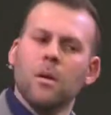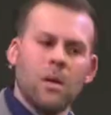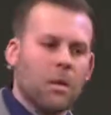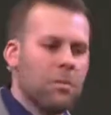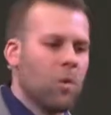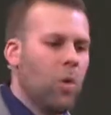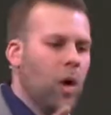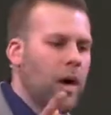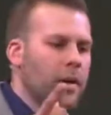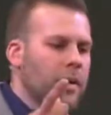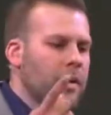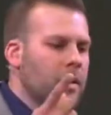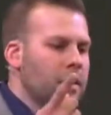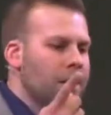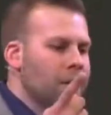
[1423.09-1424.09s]
Number one,
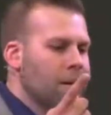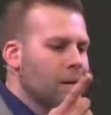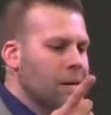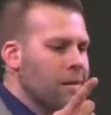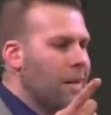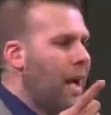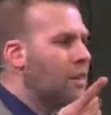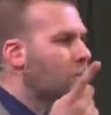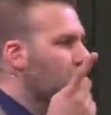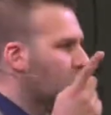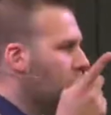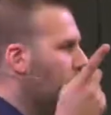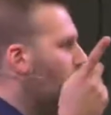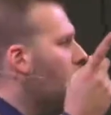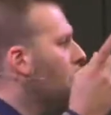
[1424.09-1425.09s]
God's
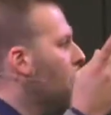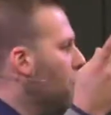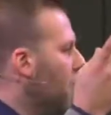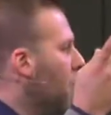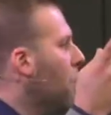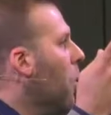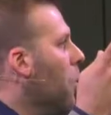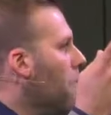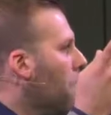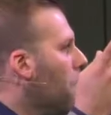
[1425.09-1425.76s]
looking for humble people.